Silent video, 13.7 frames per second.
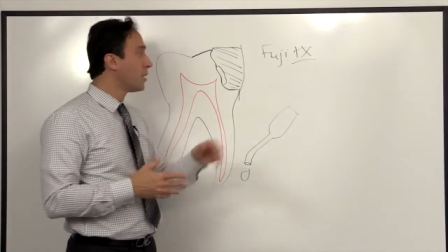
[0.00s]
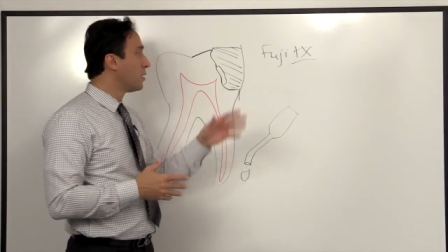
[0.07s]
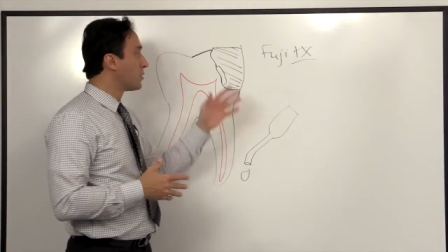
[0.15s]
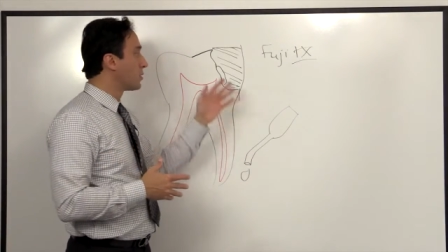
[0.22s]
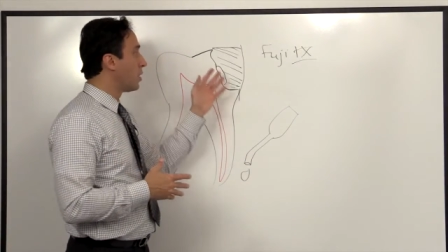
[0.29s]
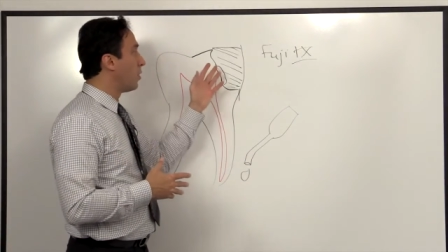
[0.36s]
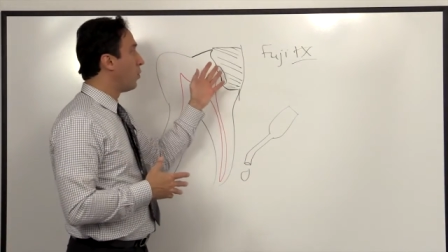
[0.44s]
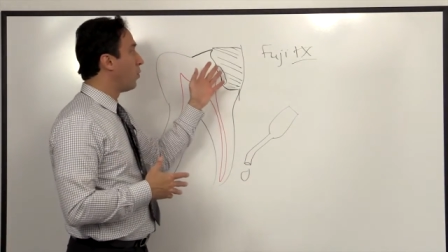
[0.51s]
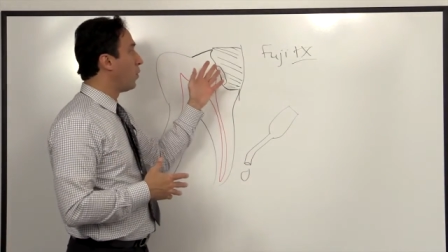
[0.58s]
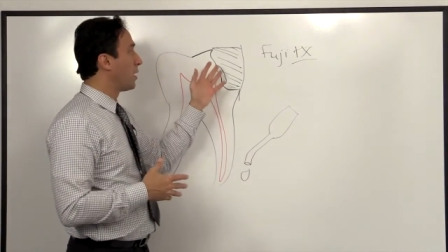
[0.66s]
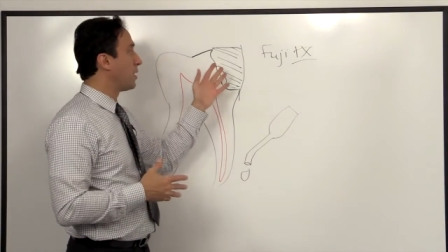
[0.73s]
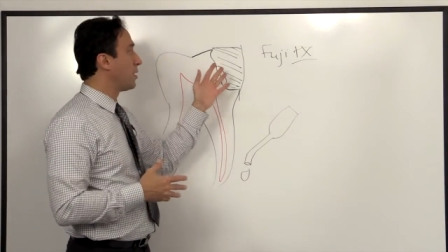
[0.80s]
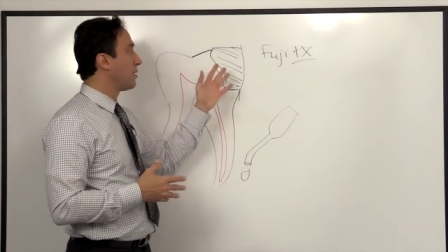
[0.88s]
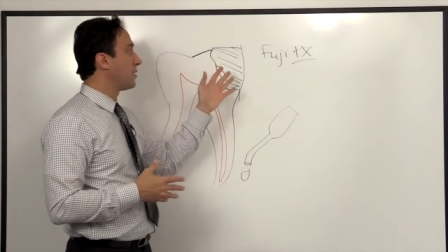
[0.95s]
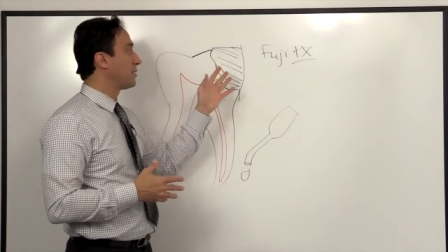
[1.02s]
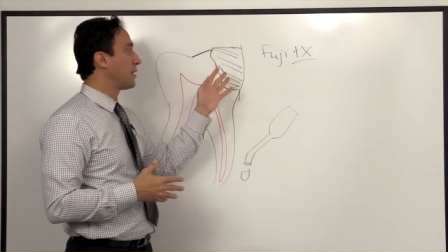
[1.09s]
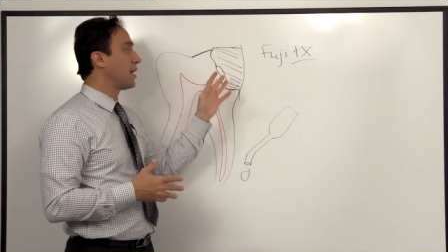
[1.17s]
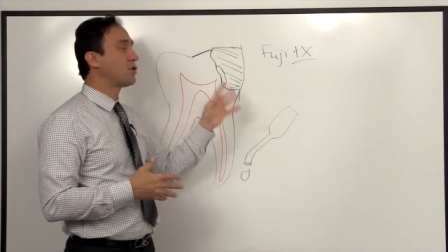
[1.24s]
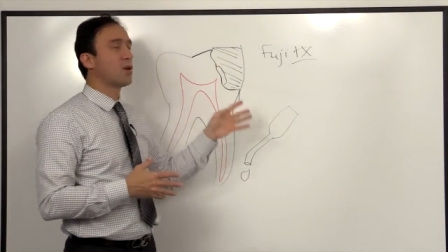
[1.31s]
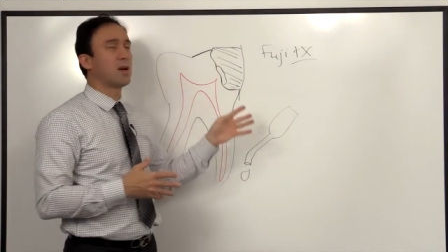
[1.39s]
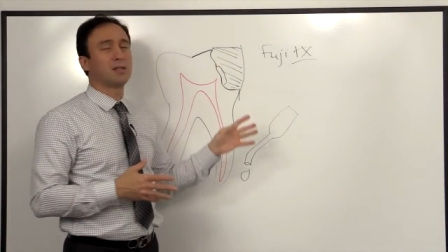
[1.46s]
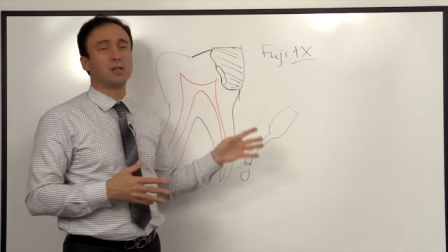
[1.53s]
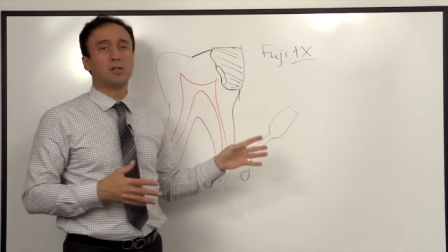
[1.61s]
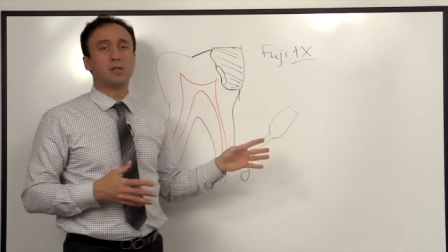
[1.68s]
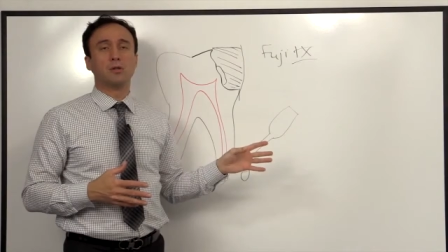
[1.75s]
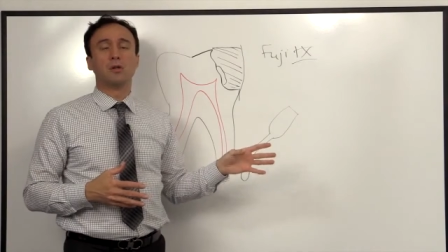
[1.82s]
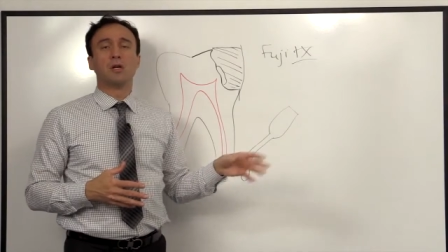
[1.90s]
So one of the things that I try to
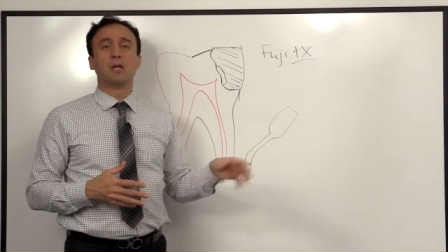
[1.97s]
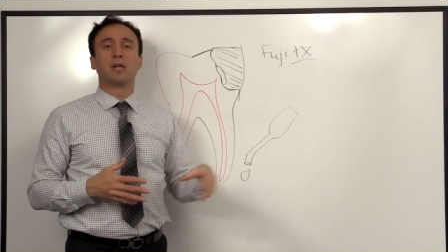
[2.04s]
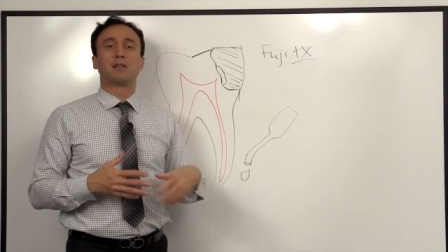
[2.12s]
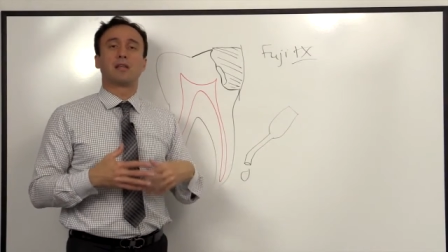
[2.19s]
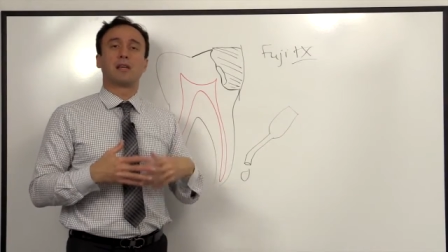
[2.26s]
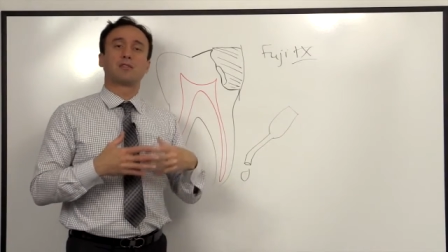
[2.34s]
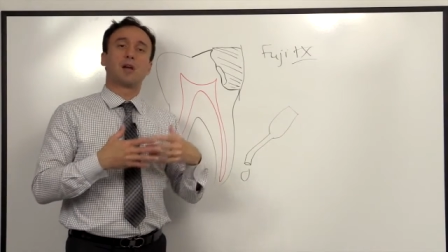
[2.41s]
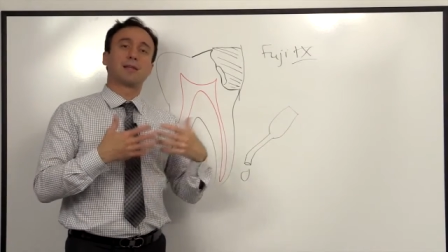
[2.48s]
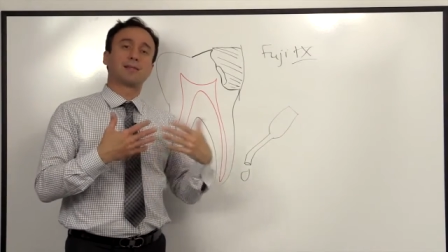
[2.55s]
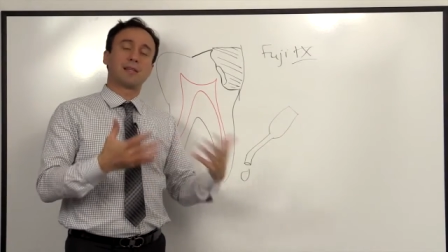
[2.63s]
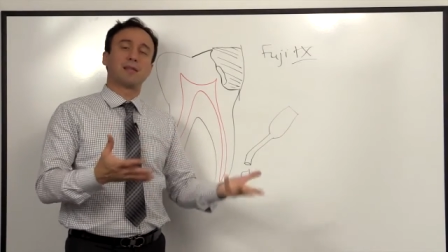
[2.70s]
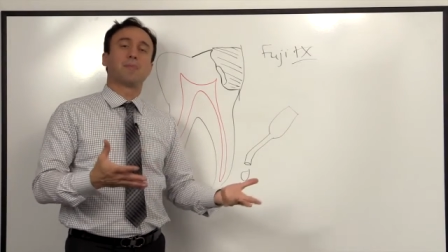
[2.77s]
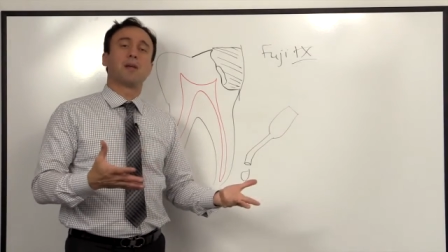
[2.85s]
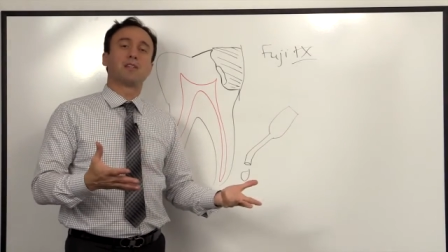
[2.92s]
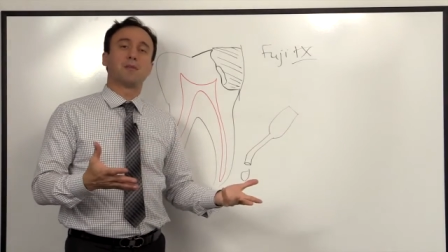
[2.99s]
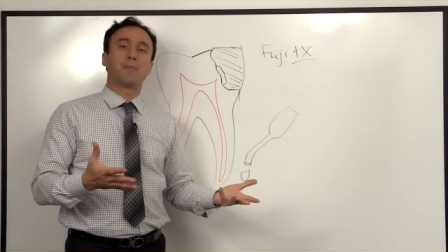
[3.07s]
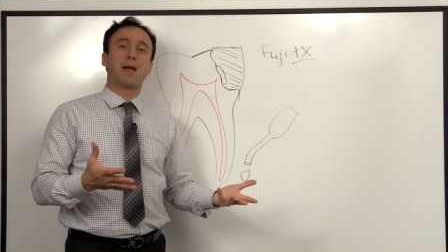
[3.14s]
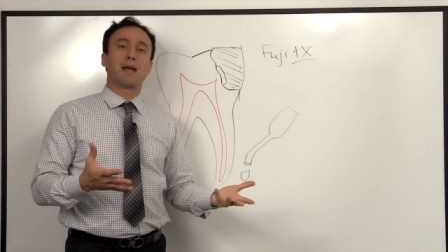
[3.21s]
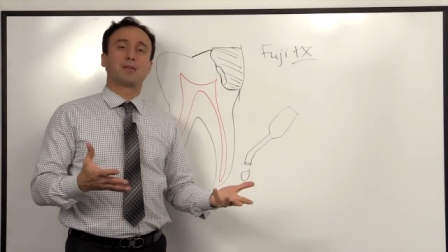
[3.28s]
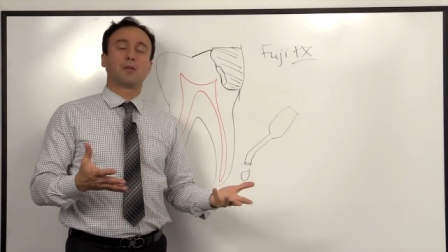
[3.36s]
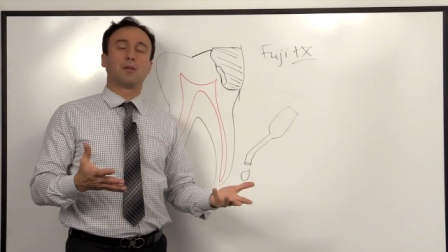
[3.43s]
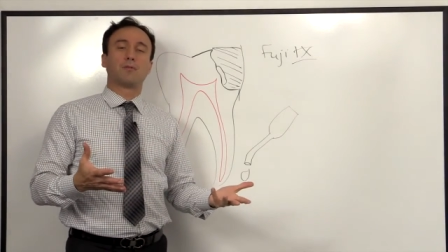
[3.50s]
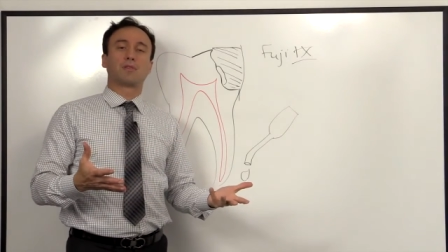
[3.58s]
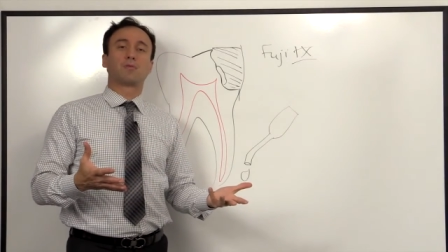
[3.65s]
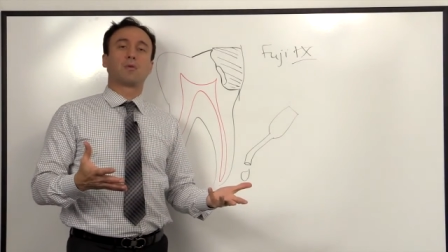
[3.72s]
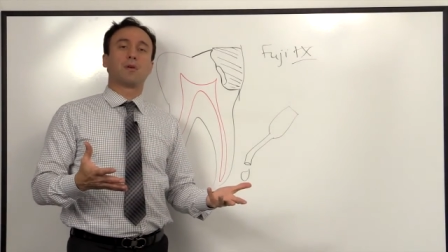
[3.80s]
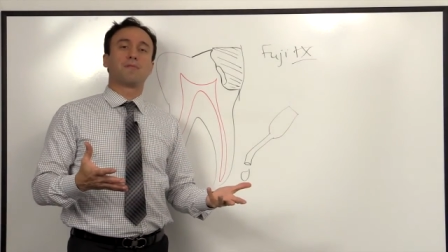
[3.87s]
do is I try to send the patient back to the
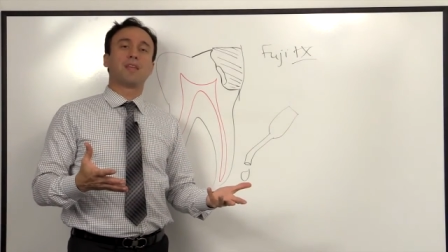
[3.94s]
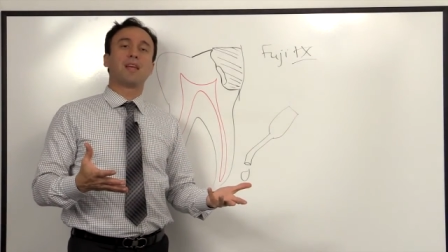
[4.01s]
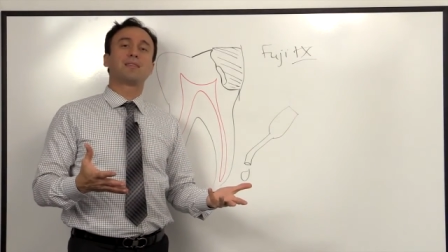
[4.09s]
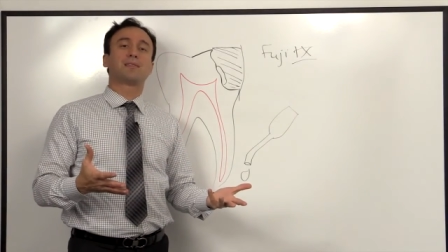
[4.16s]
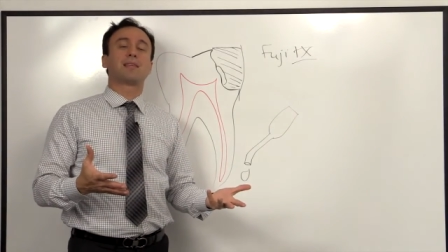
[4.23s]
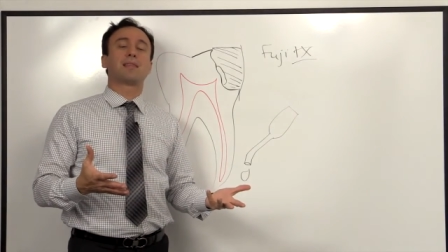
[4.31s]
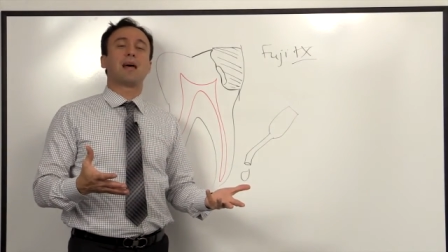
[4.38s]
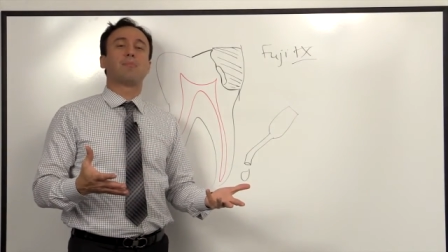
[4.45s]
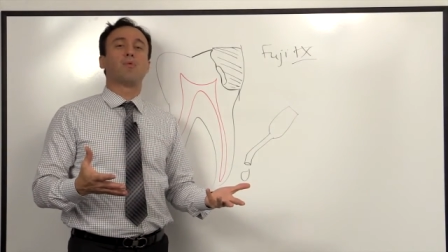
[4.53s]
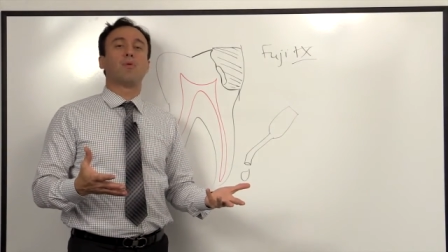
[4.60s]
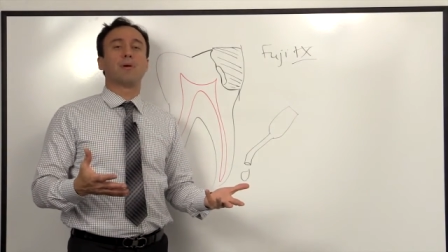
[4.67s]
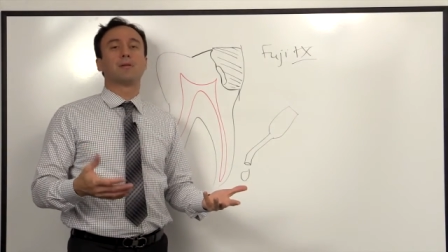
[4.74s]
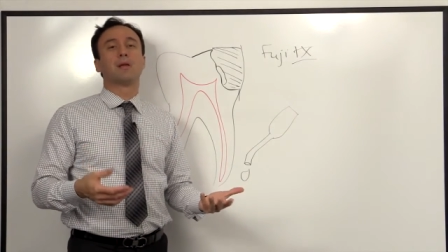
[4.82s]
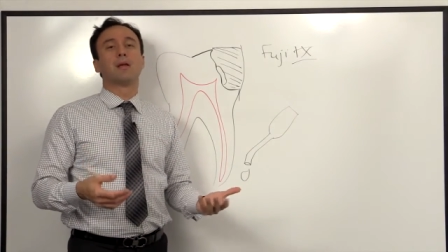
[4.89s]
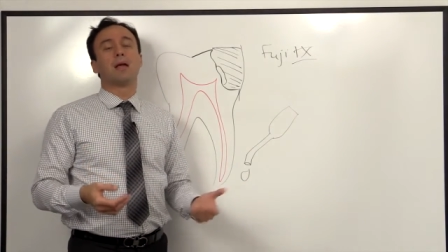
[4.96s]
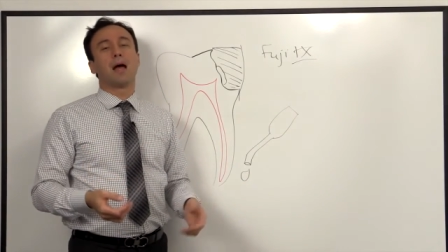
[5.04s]
restorative dentist at that point